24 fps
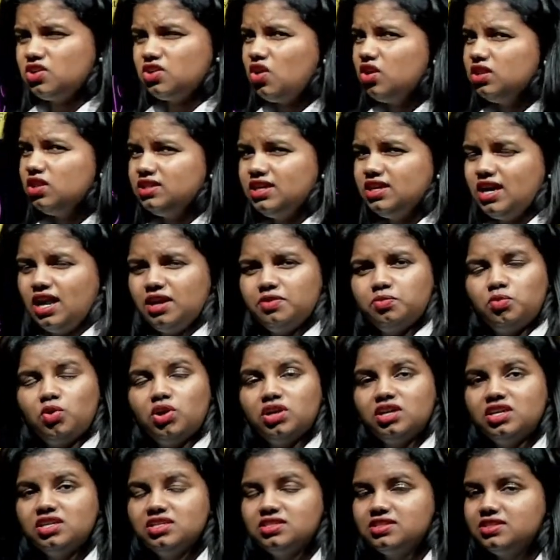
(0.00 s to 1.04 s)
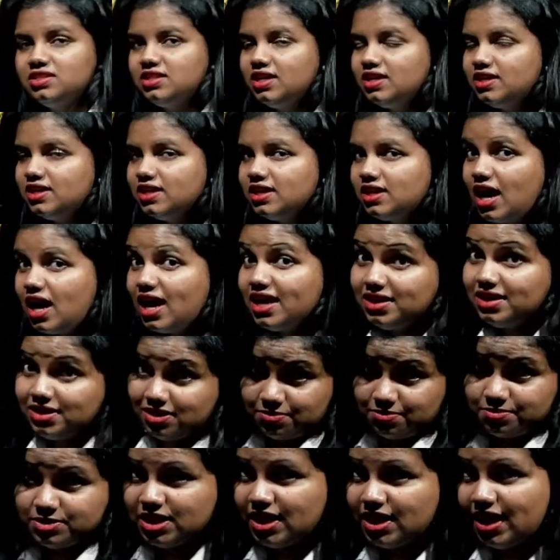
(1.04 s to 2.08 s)
all the unwanted synthetic
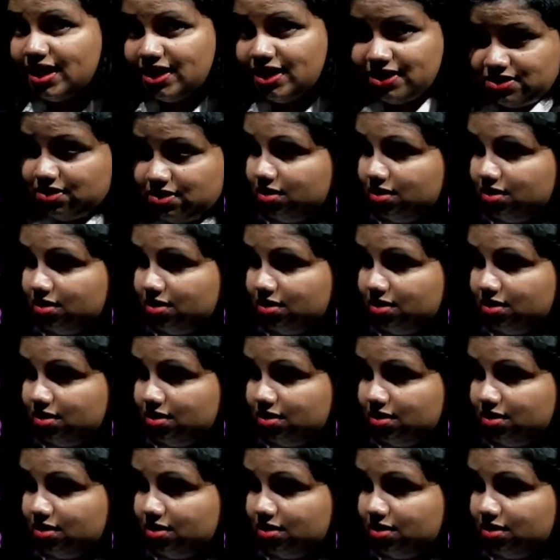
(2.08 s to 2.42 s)
items like